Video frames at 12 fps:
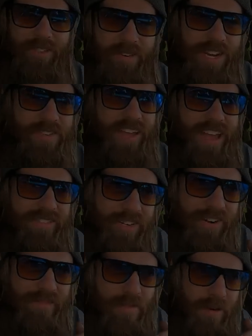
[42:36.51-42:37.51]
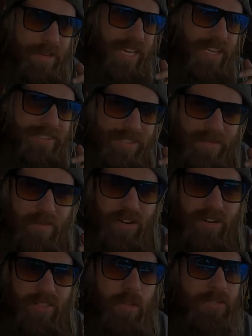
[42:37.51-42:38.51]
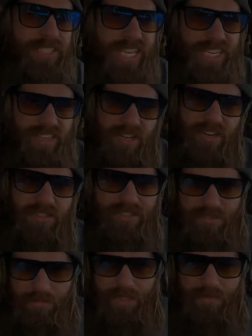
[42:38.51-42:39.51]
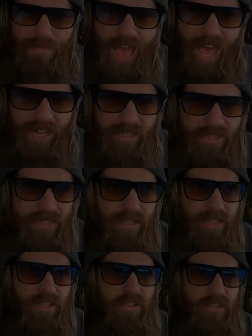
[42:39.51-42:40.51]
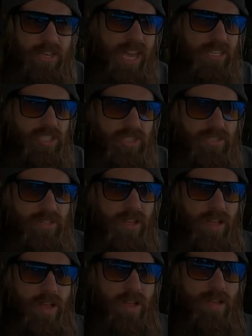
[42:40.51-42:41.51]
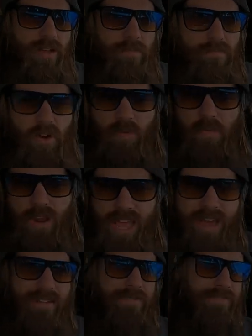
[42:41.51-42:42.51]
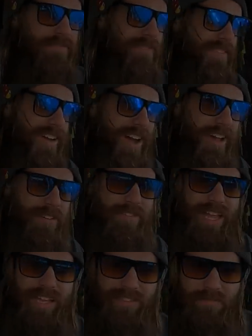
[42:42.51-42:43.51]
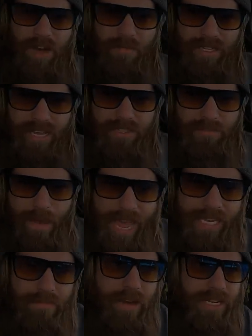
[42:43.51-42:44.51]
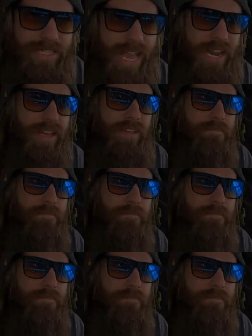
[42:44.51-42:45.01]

much rain you have, you don't have mama cows anymore. And those take years to build back. You can't just, boom, we have 100,000 mama cows back in Montana.